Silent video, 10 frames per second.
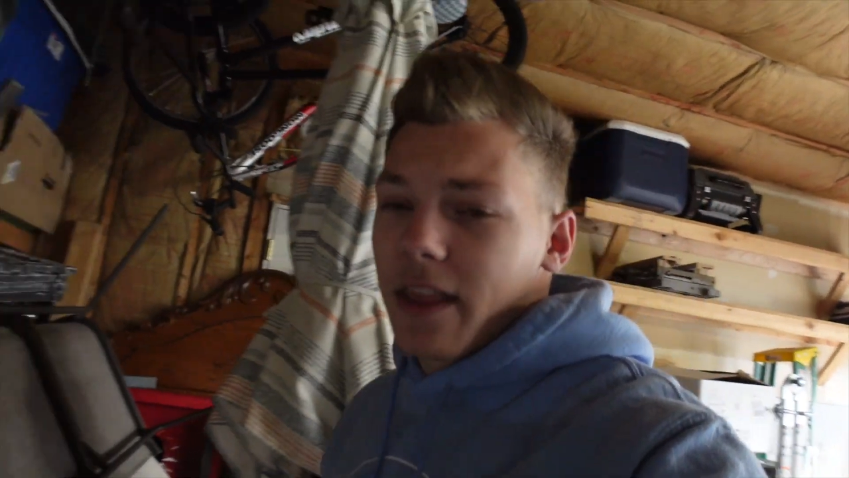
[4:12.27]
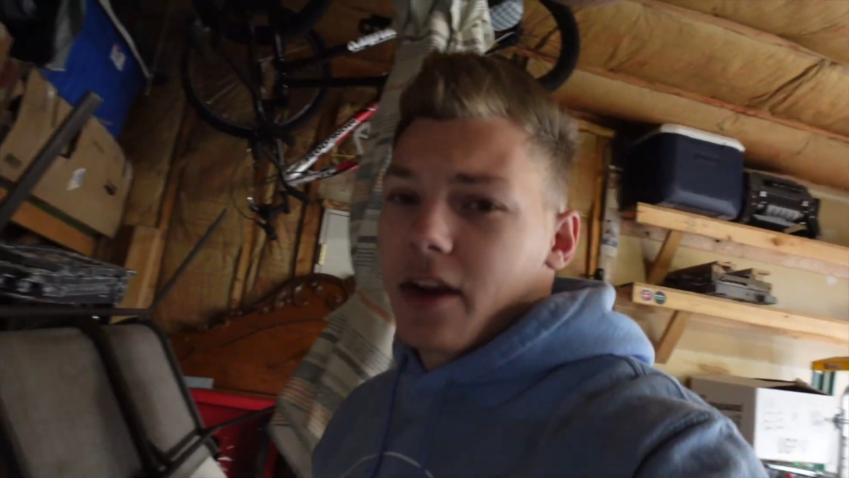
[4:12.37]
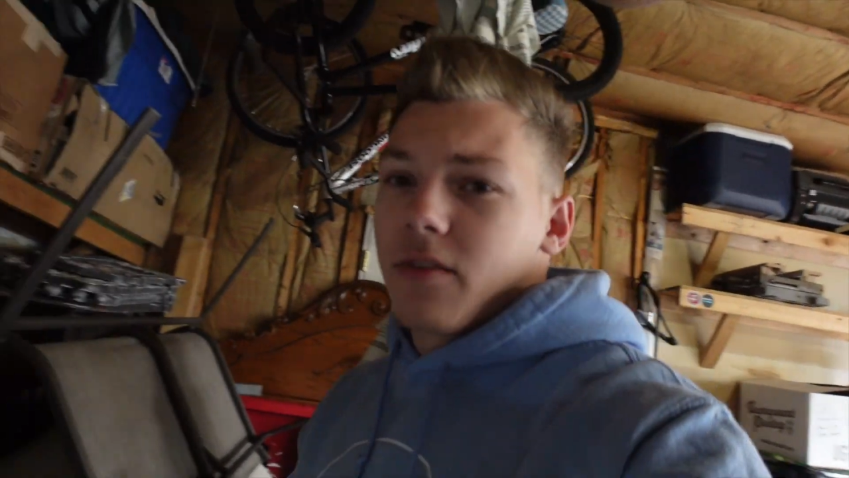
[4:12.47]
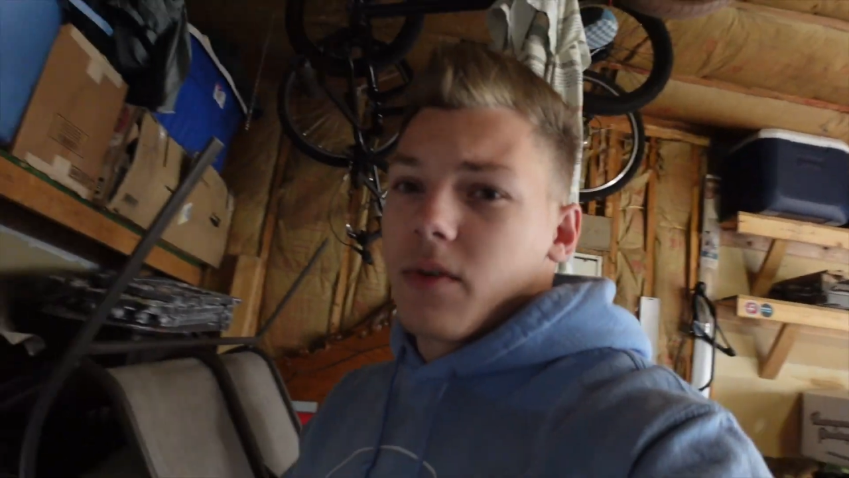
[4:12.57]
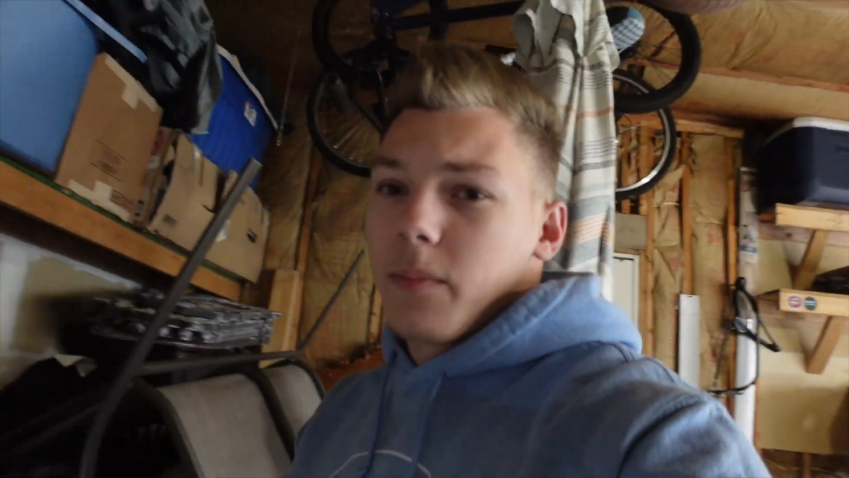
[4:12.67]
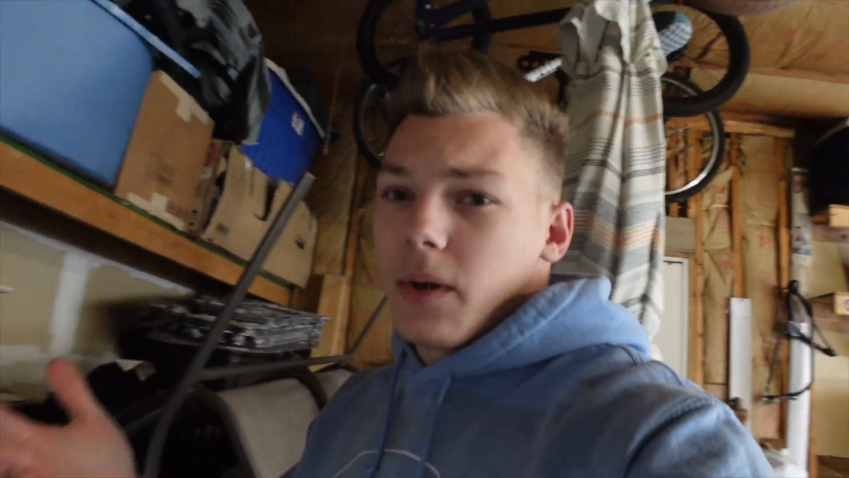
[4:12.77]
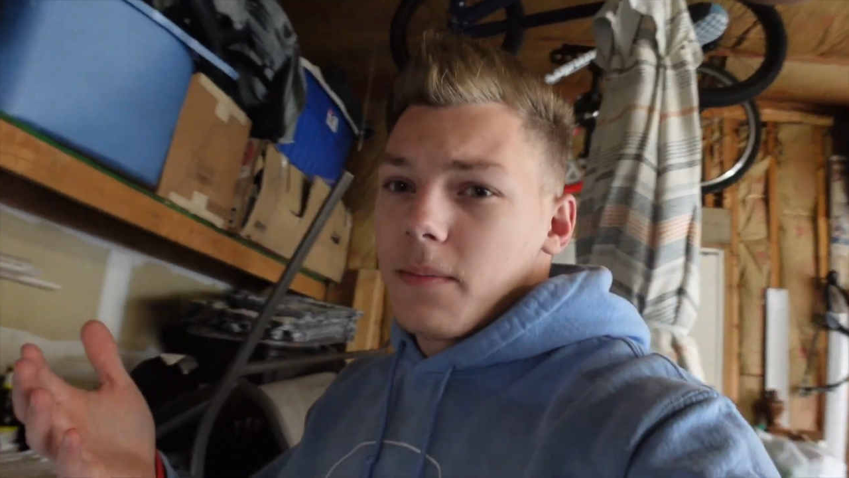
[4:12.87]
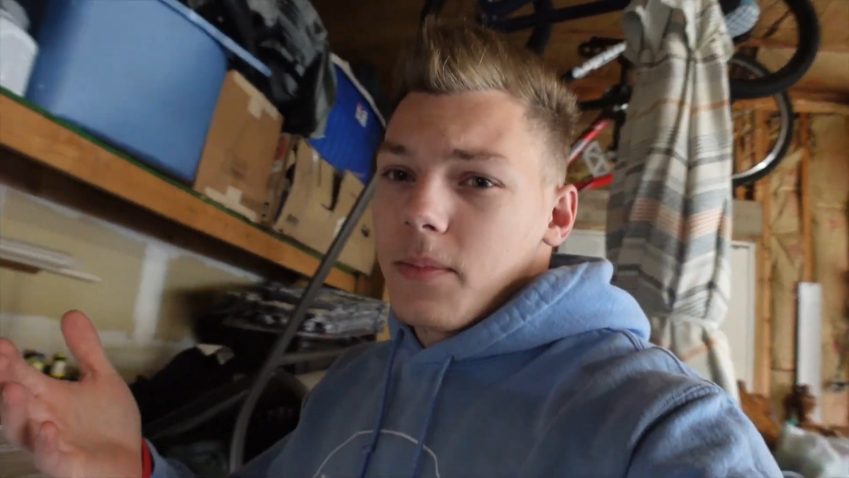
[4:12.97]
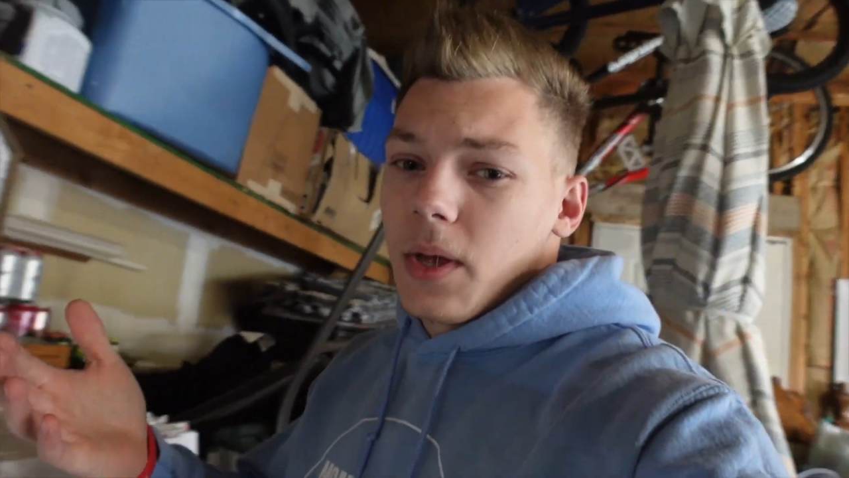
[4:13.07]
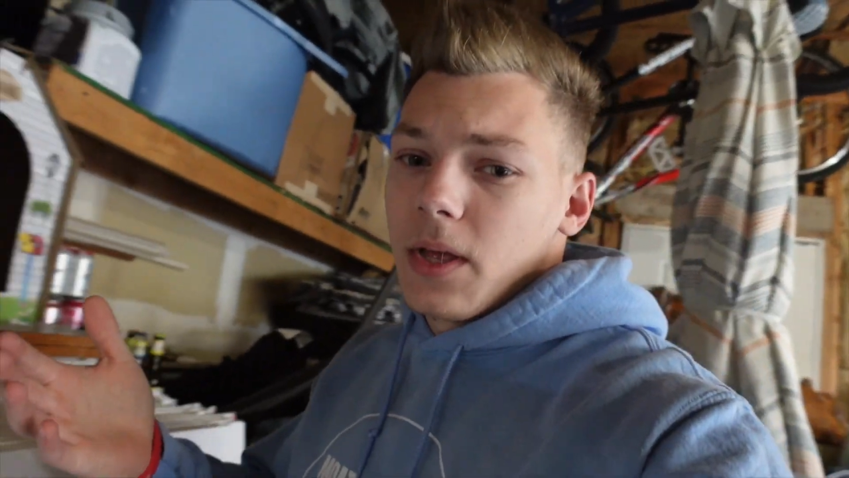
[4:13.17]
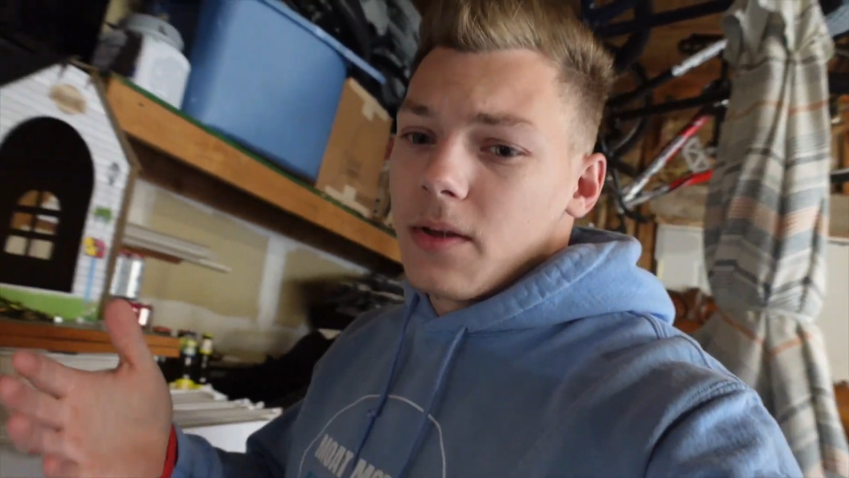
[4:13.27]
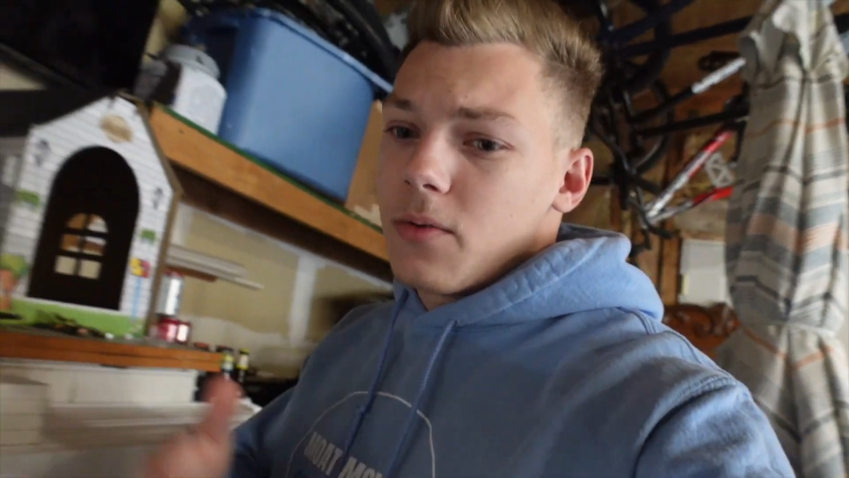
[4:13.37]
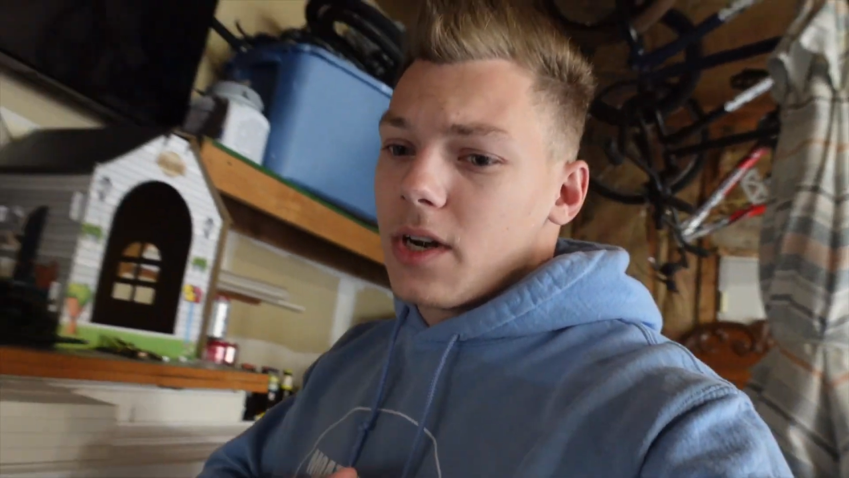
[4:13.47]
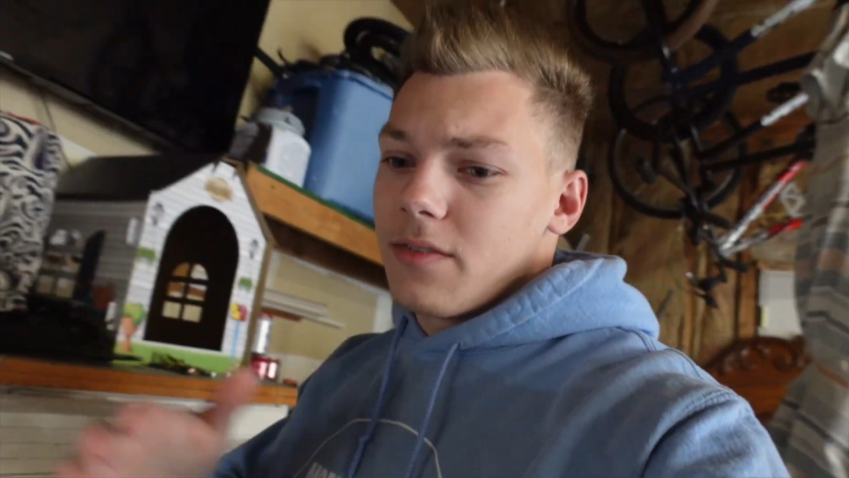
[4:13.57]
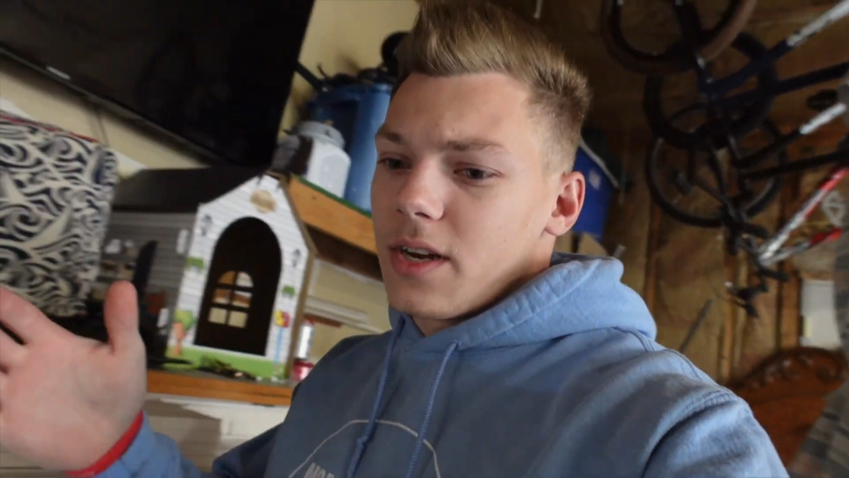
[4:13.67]
there and rip up
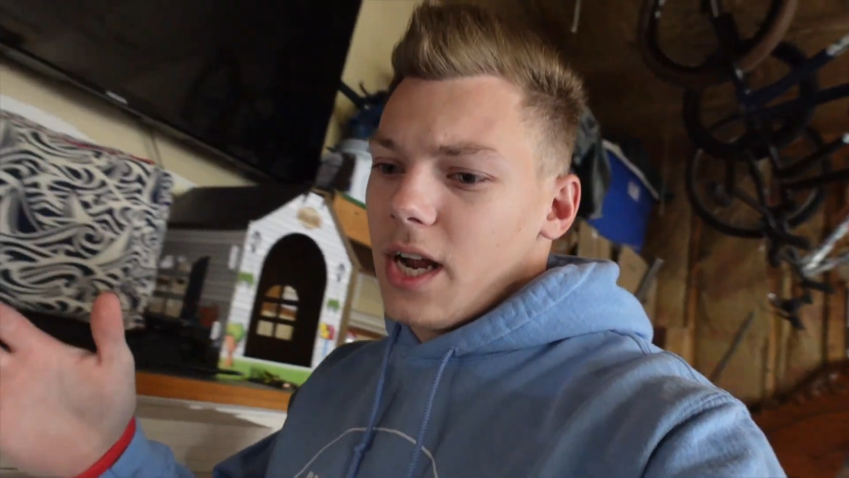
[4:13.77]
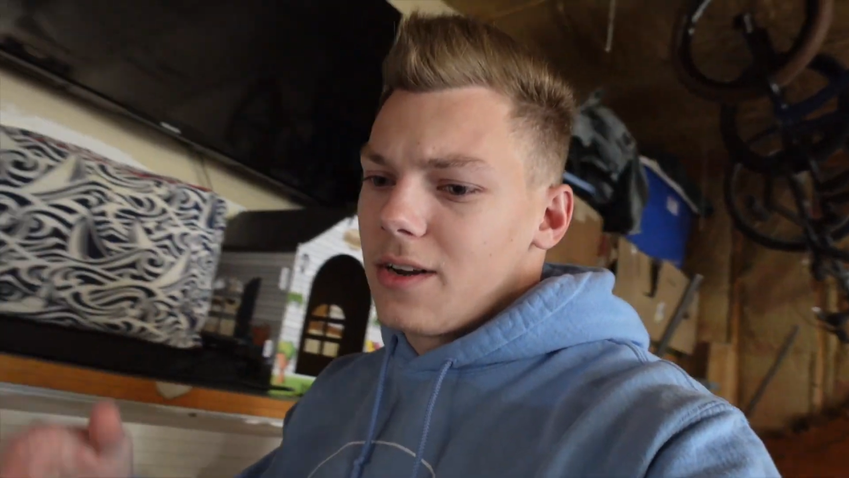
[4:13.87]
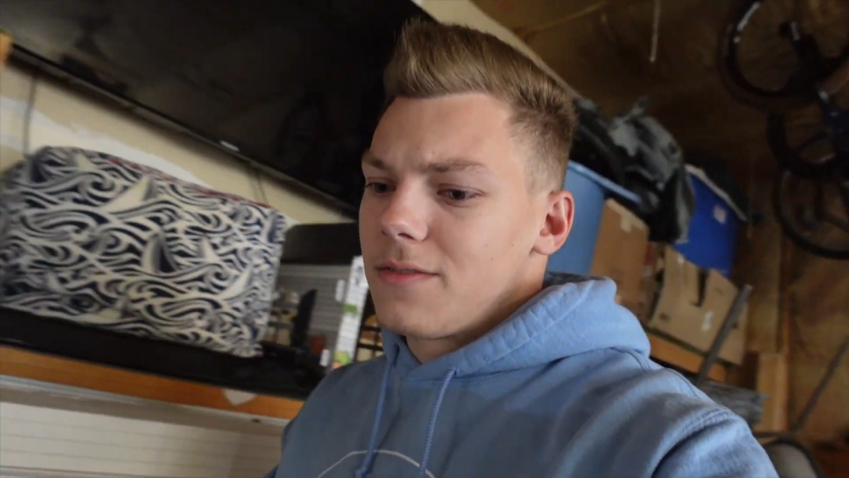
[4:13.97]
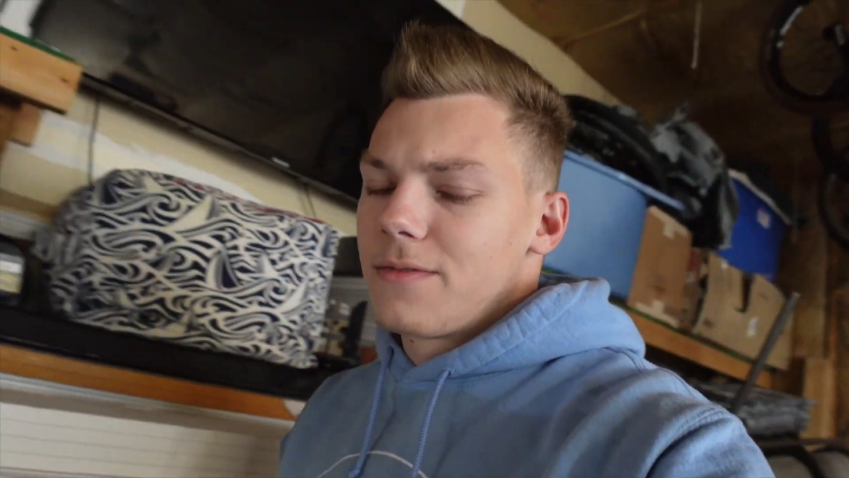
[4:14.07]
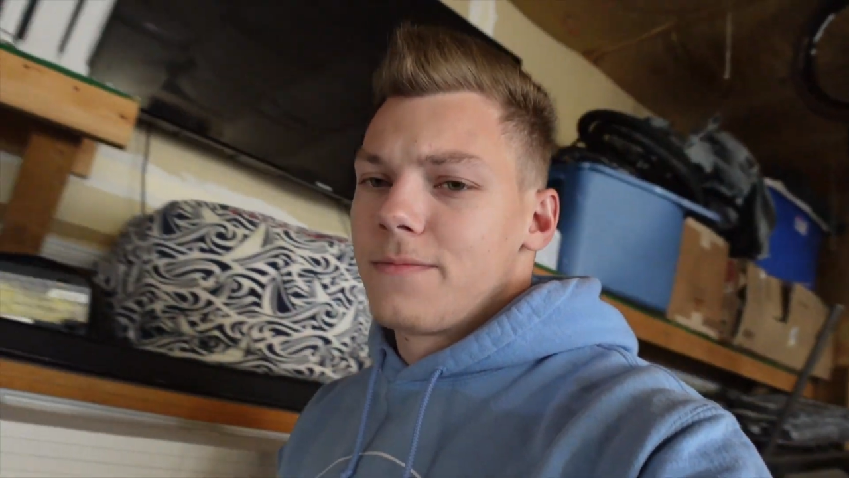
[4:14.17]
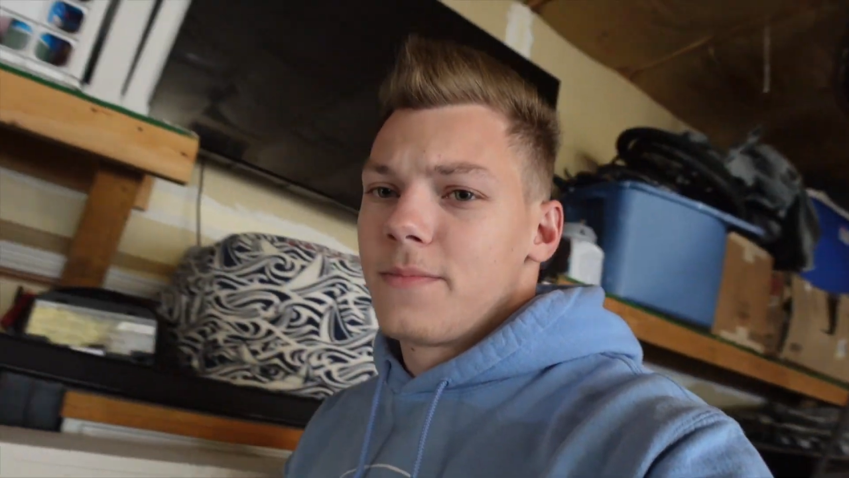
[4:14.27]
whatever kind of